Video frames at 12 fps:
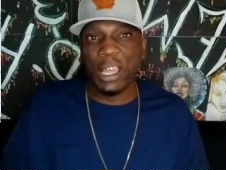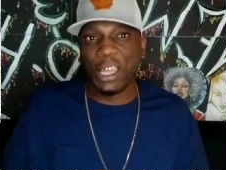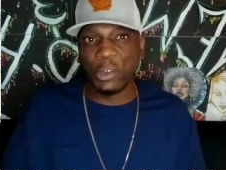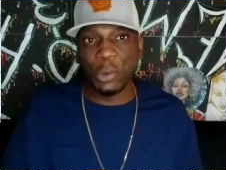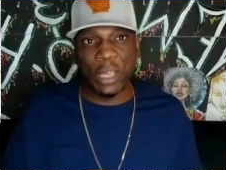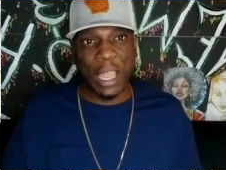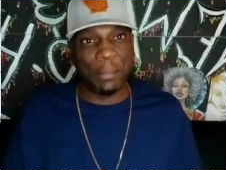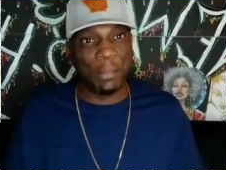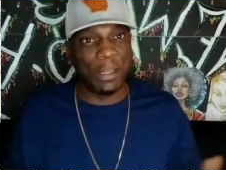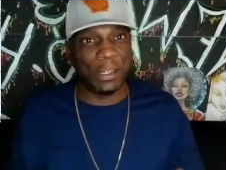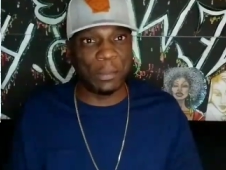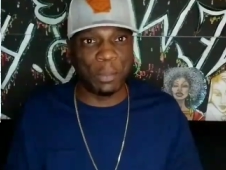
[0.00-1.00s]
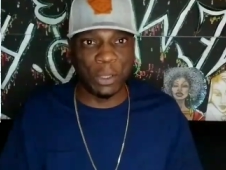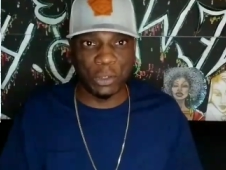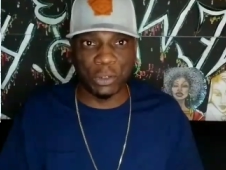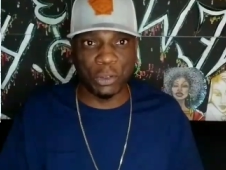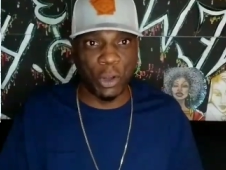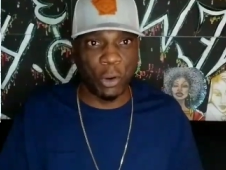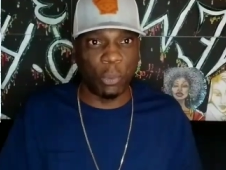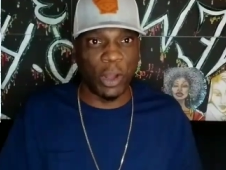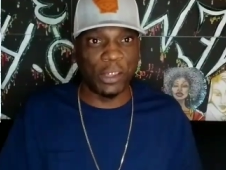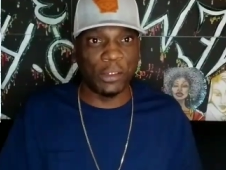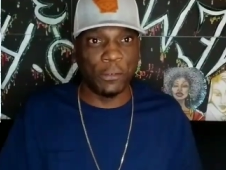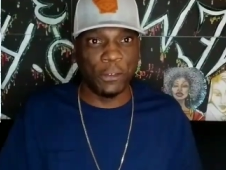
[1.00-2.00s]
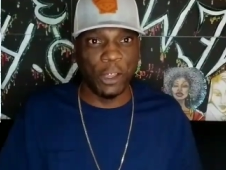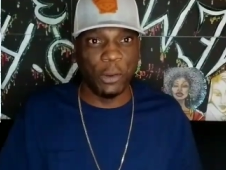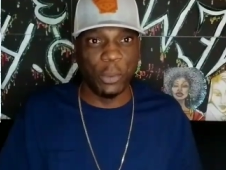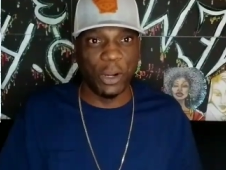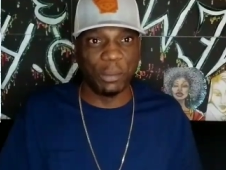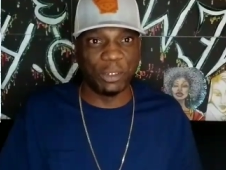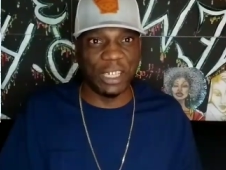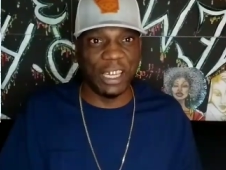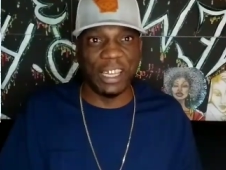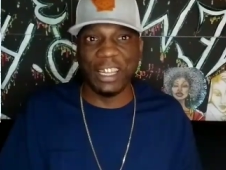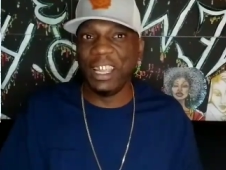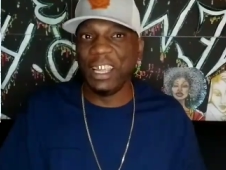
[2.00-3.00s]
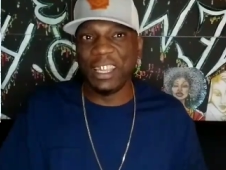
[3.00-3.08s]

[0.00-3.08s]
and you can't beat the pistol no way. You feel what I'm saying?